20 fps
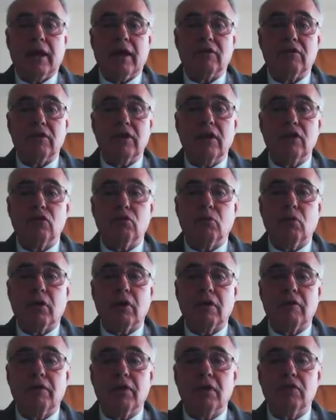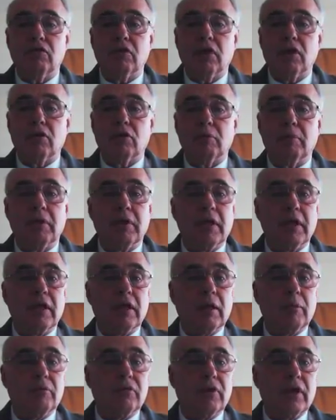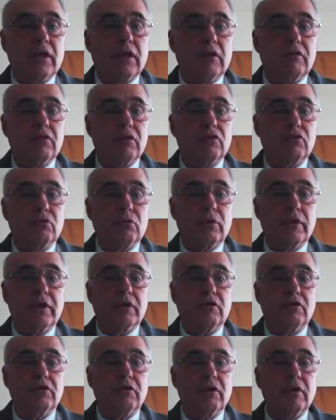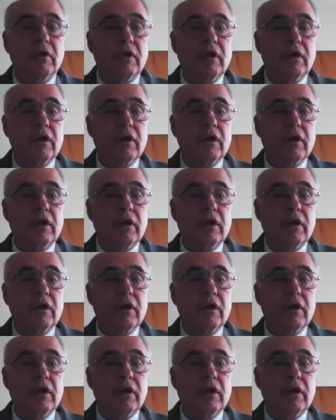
As each one of these intermediate objectives is reached,